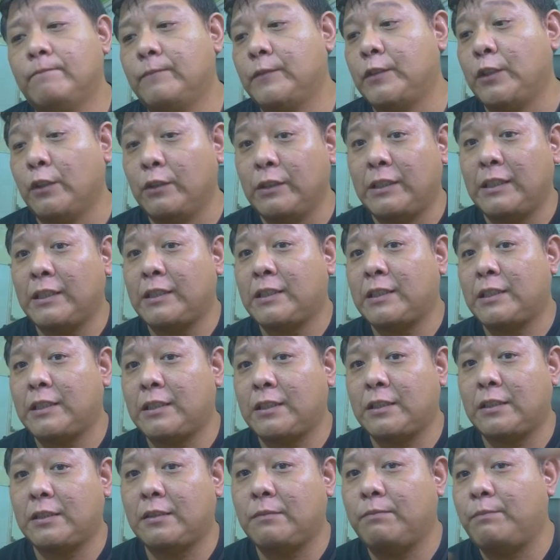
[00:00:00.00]
so just
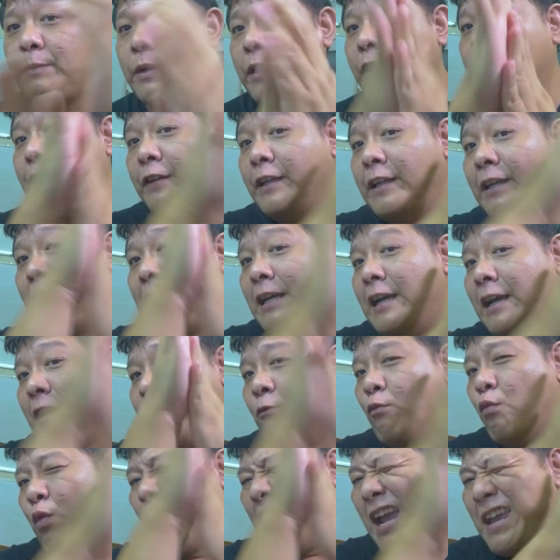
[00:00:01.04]
spray on it
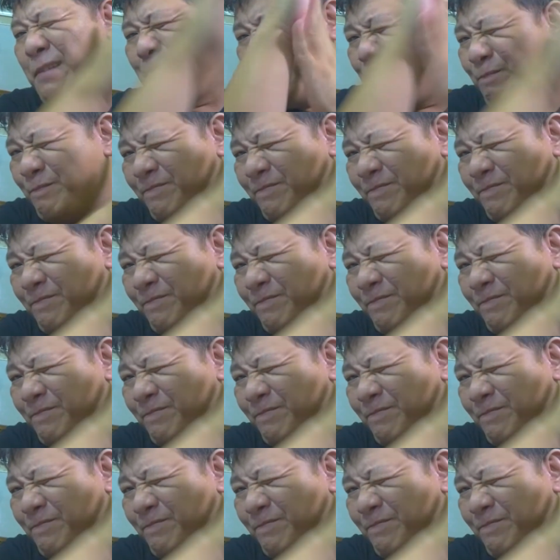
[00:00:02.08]
and wipe,